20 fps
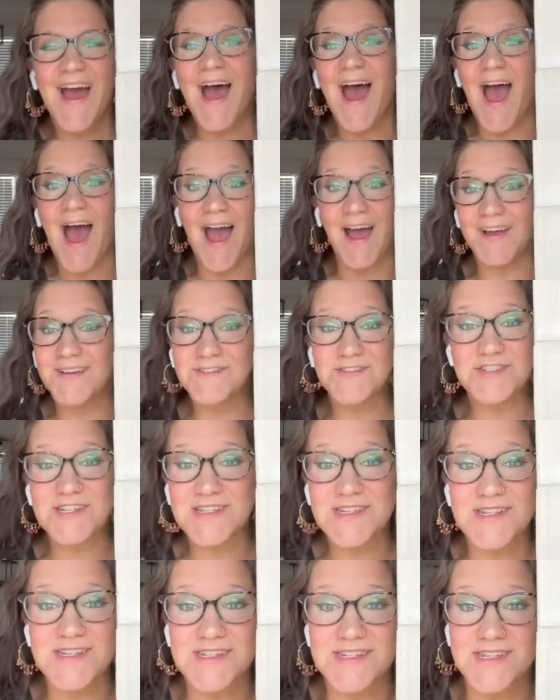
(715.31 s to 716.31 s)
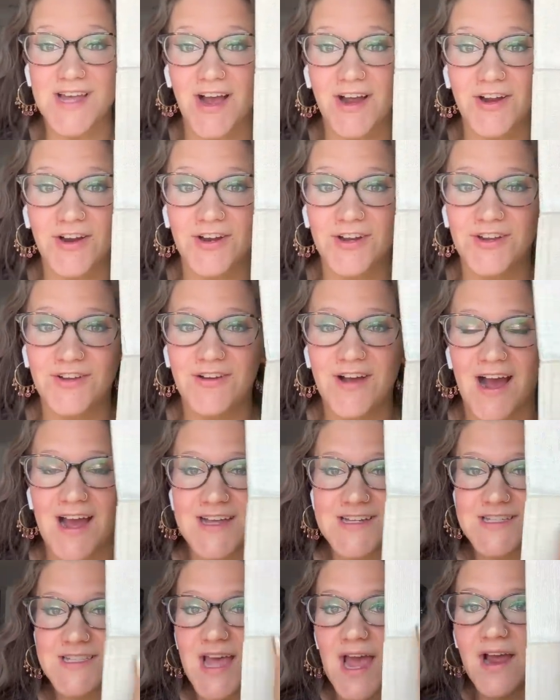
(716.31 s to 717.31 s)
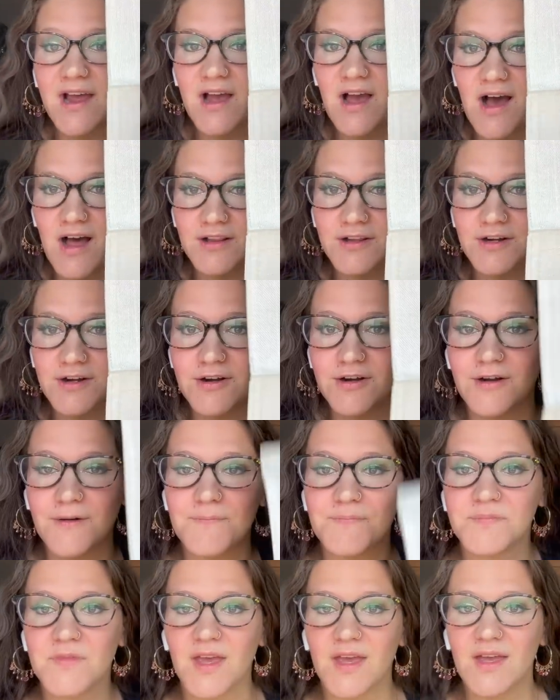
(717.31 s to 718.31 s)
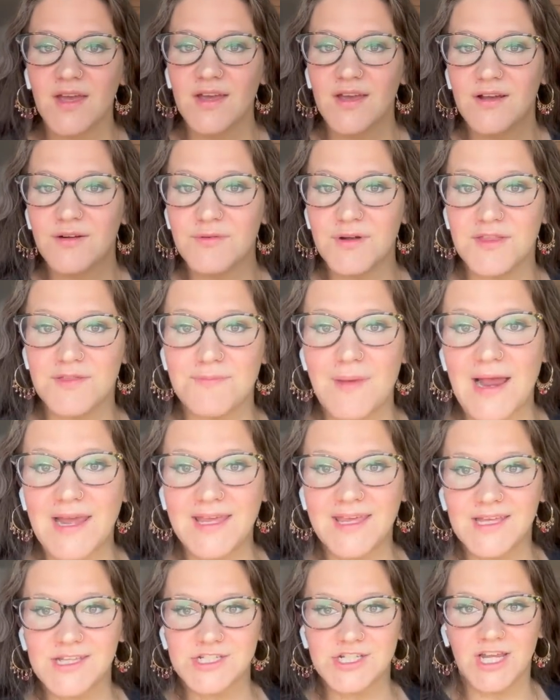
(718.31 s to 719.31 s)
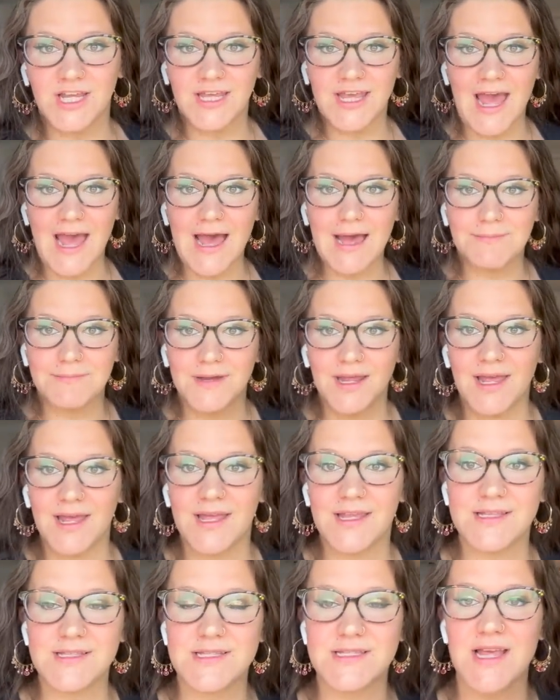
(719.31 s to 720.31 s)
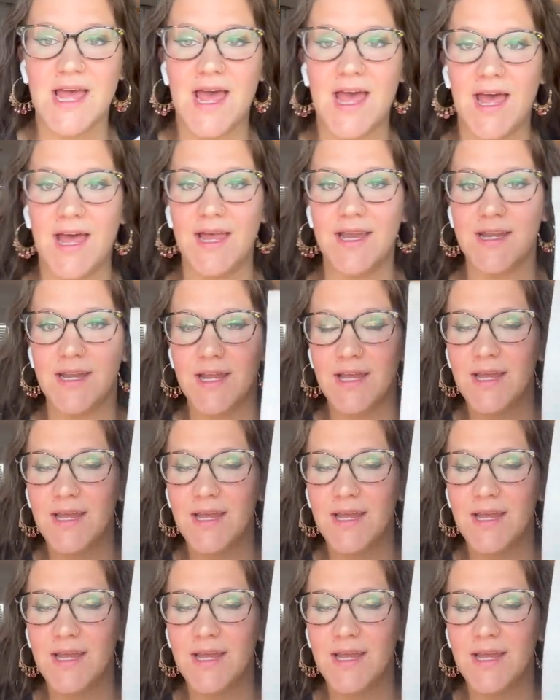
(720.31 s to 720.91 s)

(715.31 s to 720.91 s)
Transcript: I'm just a sucker, you guys. That color with my kitchen cabinets, and